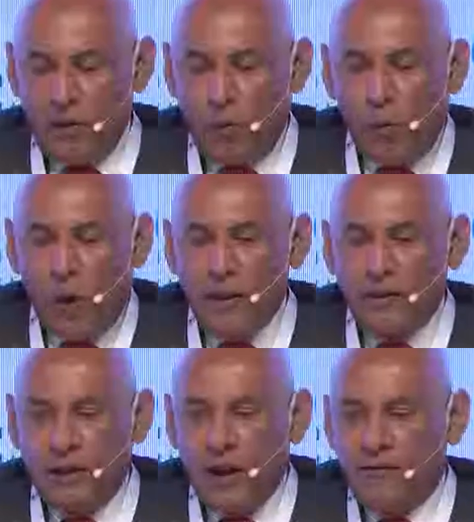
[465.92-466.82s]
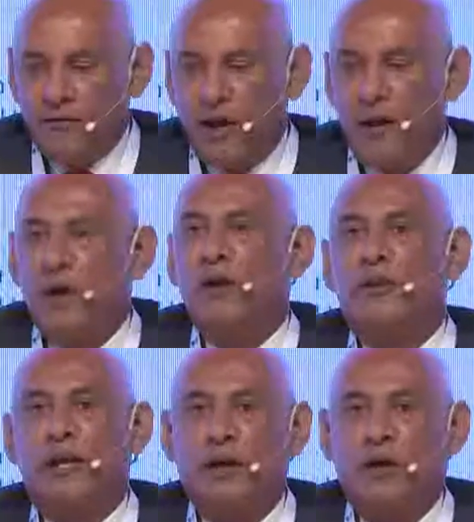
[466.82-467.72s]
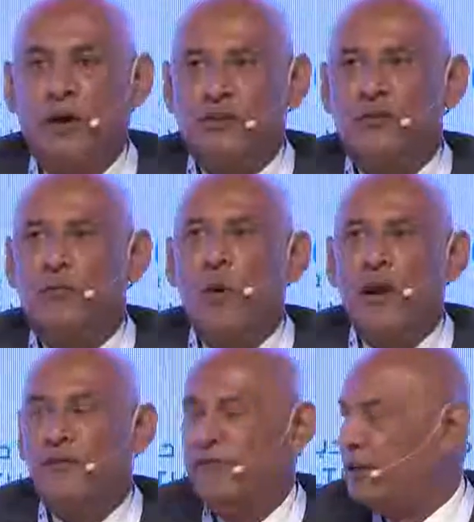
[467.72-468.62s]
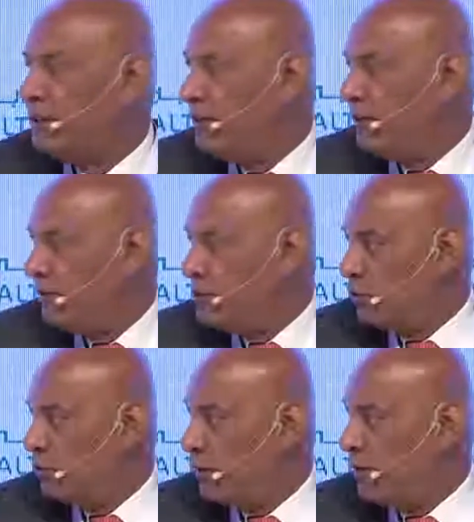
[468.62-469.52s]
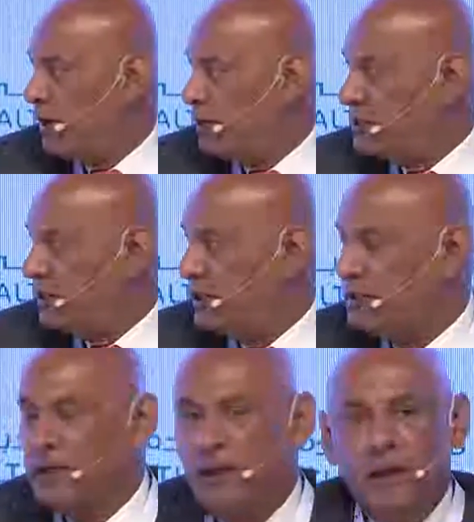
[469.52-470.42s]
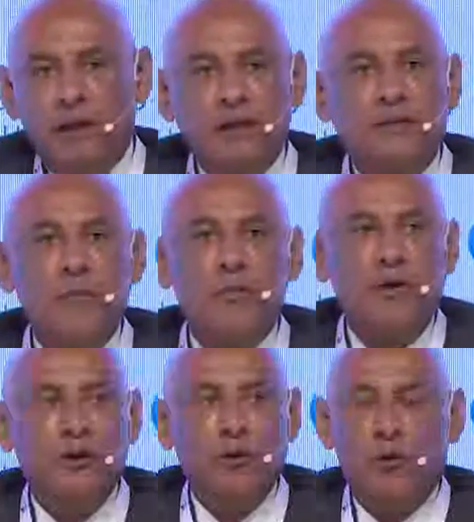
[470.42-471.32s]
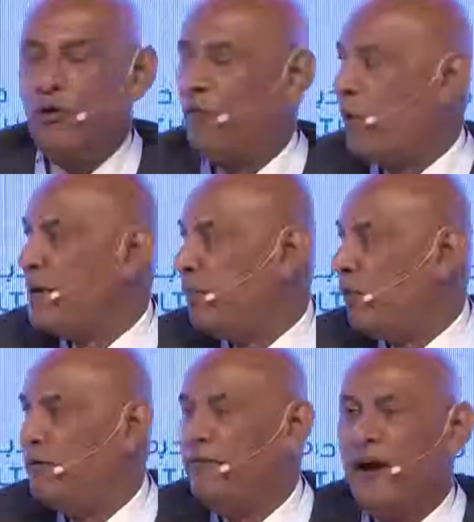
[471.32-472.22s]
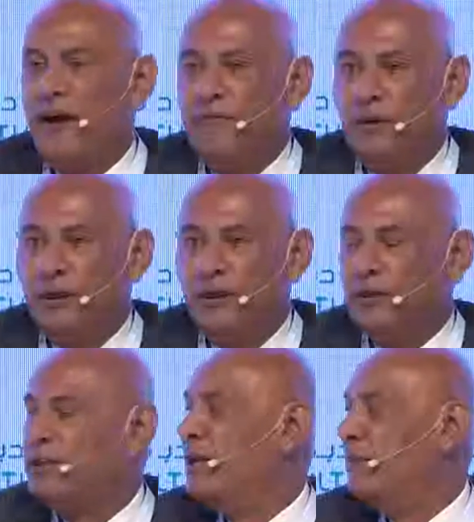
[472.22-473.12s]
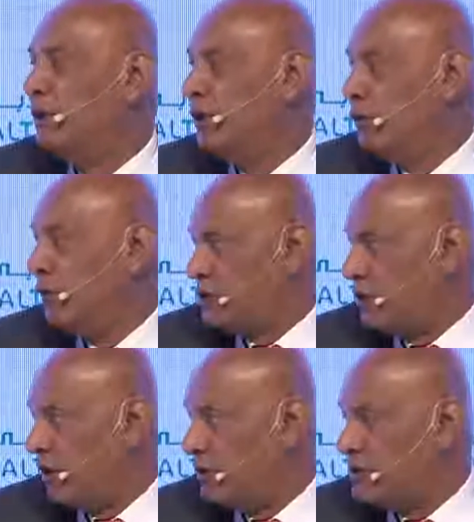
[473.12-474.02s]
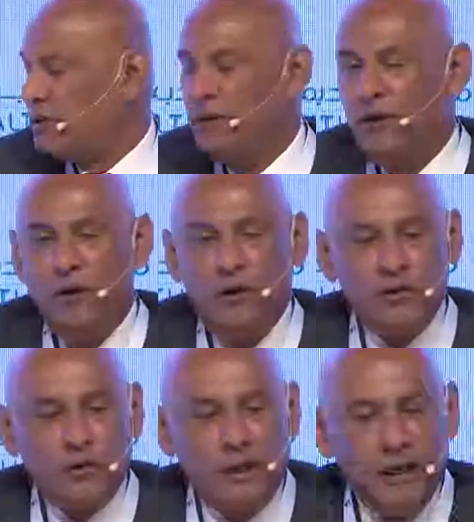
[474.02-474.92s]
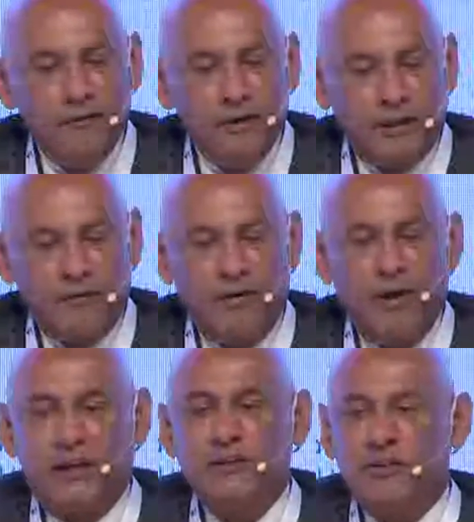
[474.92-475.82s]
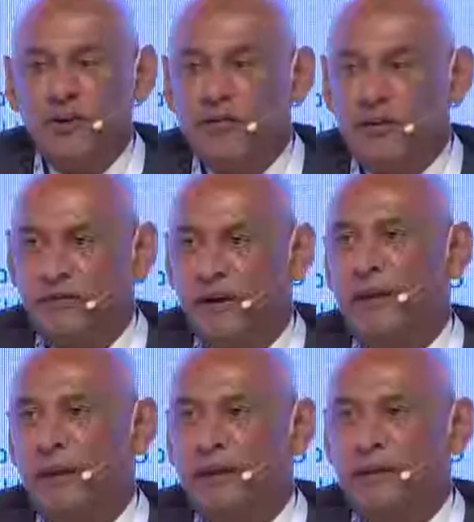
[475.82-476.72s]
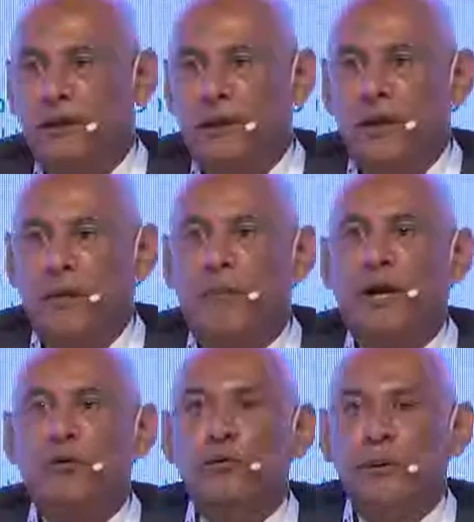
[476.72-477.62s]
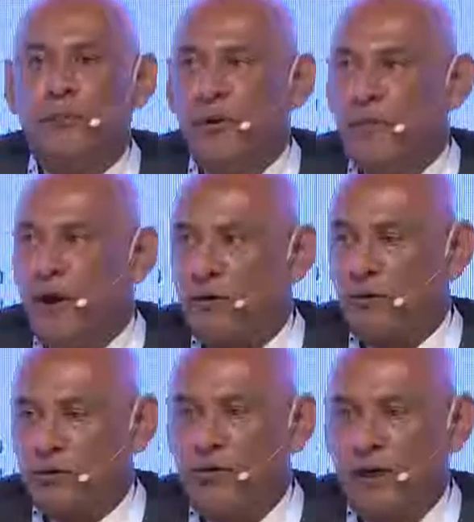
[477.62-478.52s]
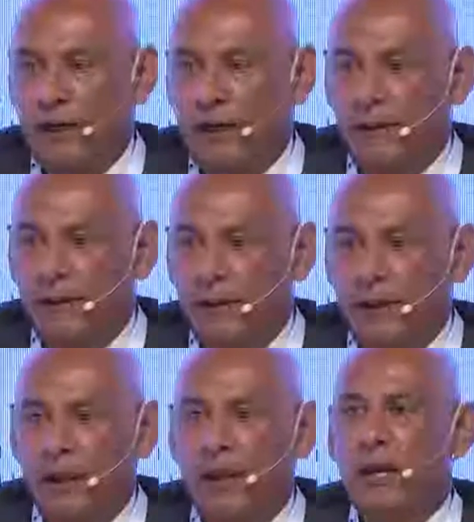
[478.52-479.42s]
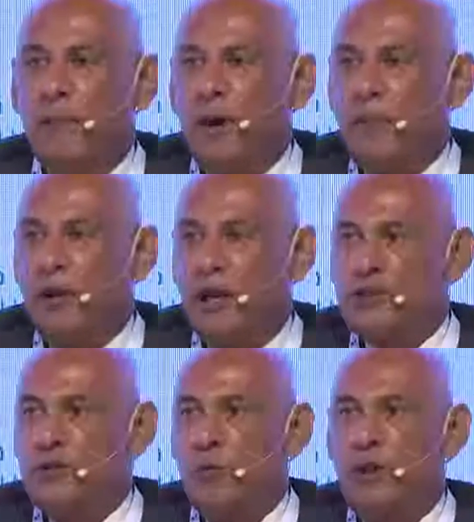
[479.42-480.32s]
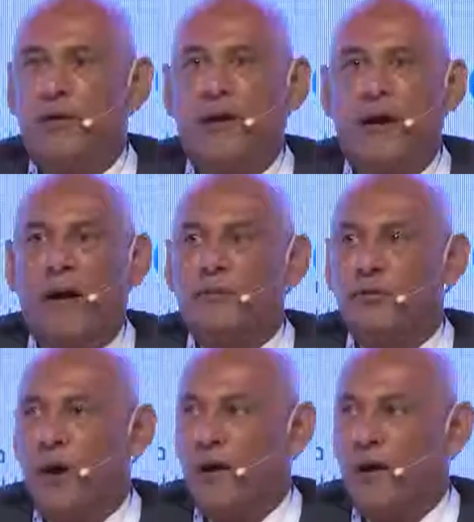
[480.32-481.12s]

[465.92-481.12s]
One, the lifetime healthcare cost of one affected individual with a rare disease is somewhere in the order of one point five million to ten million U S dollars. So even at the very conservative end, by doing premarital screening in a population where there are up to one